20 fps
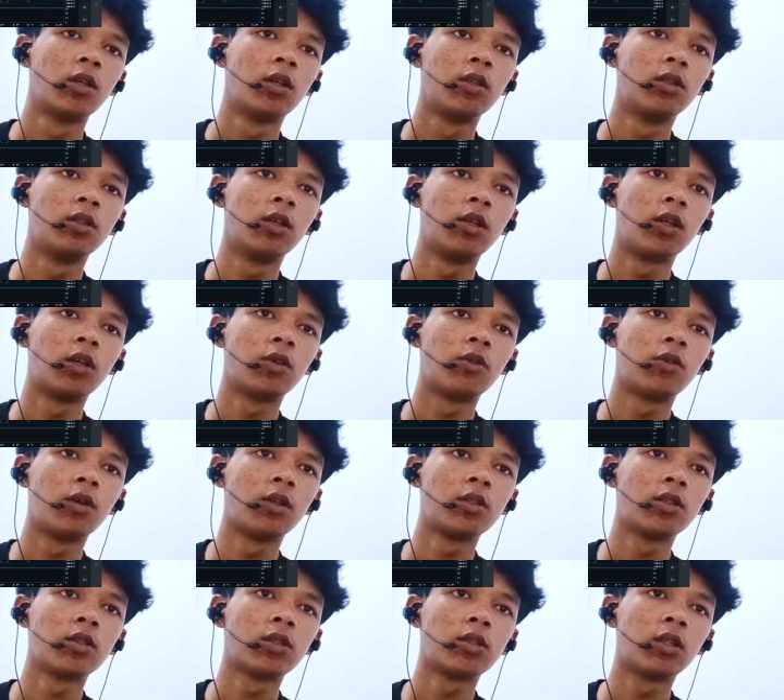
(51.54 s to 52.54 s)
The
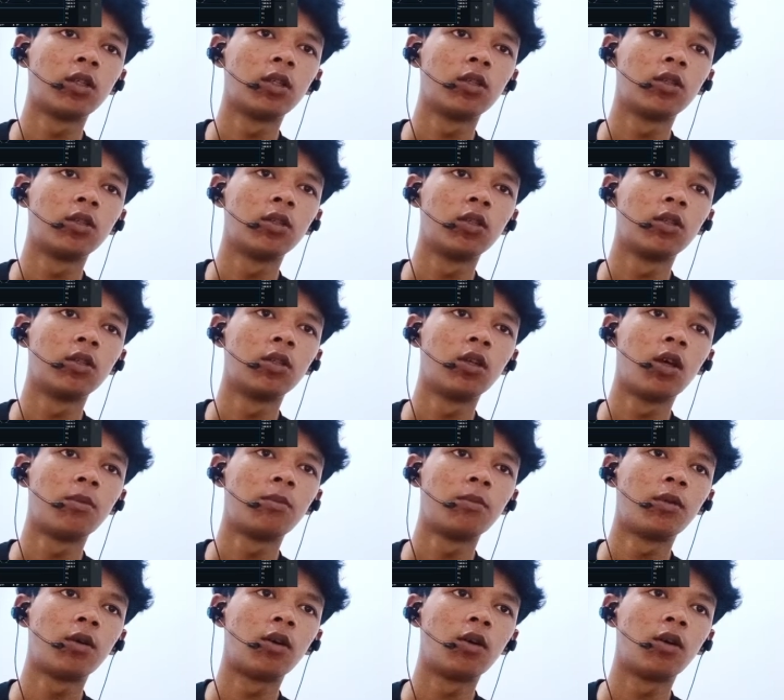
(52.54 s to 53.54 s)
increases in the
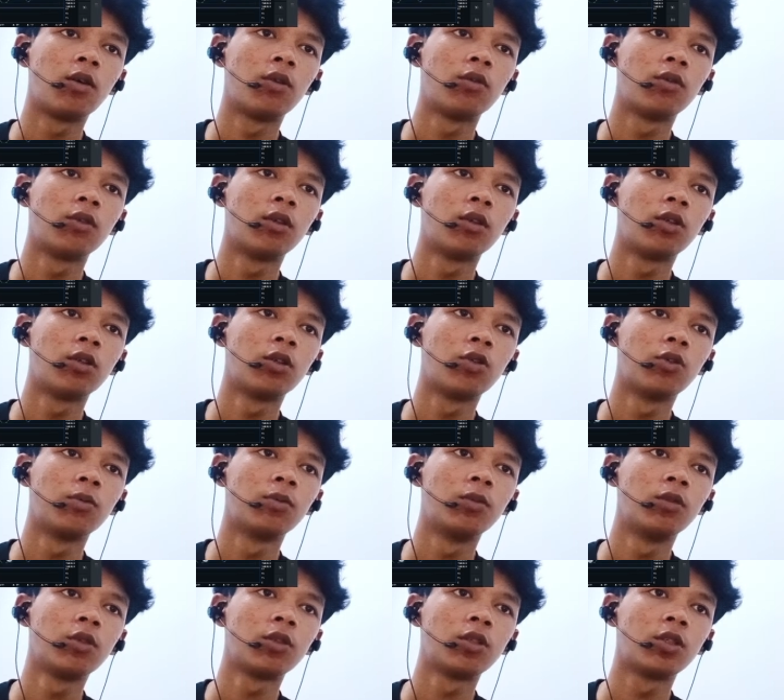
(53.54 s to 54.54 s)
number of the new
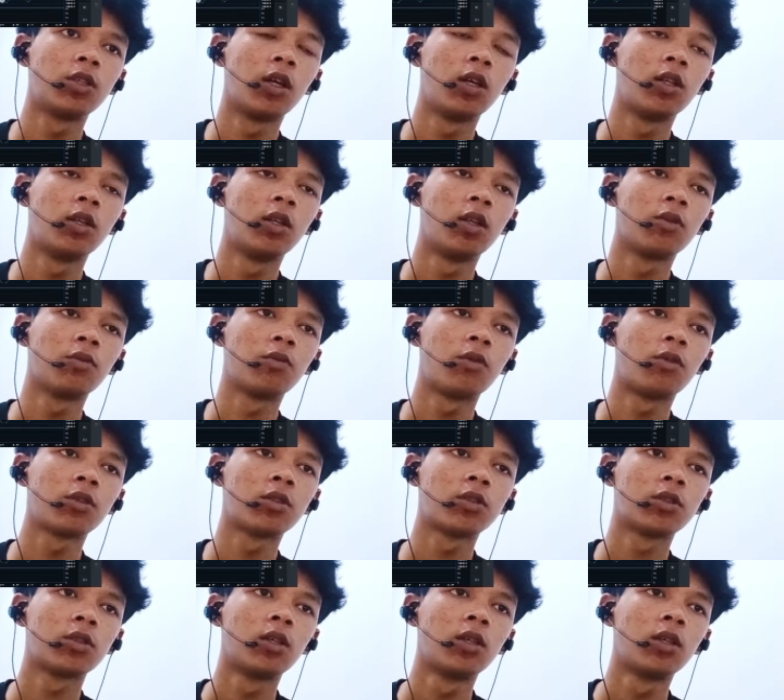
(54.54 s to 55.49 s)
blockchain networks